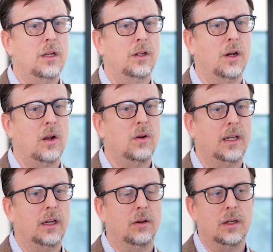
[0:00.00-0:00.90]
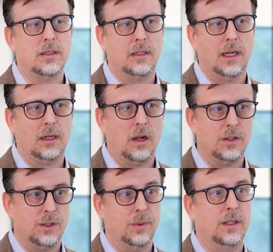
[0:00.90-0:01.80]
to not only increase the
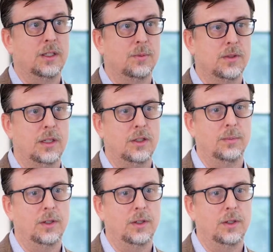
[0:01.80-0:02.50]
technology with this procedure,